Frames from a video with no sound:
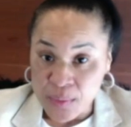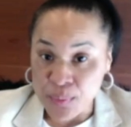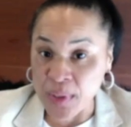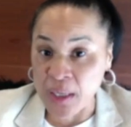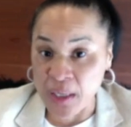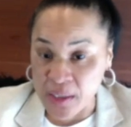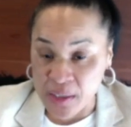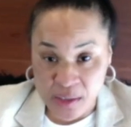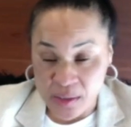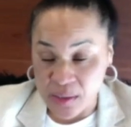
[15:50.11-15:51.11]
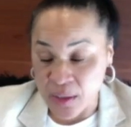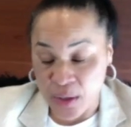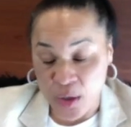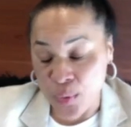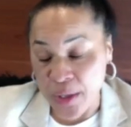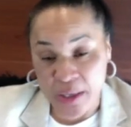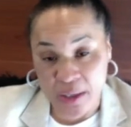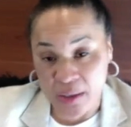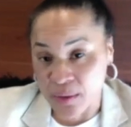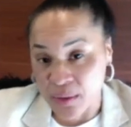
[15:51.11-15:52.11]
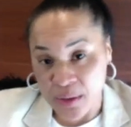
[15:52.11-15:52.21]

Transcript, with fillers: because you know we can